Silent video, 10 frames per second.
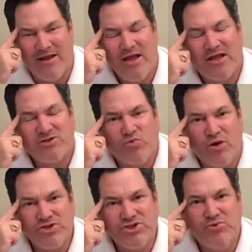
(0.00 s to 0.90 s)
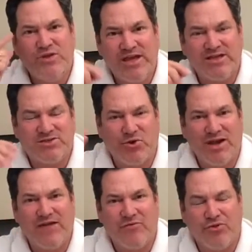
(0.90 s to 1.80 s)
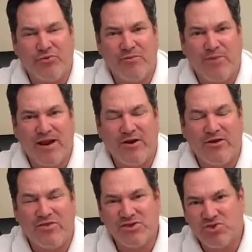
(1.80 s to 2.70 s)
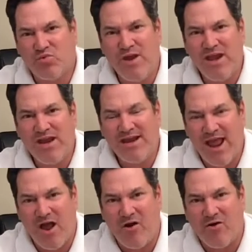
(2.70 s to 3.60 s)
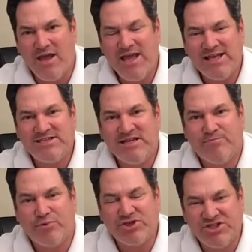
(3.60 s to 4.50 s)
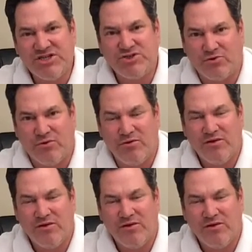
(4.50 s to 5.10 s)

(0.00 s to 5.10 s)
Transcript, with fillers: Because once you get to a level three player, the swing now is in procedural.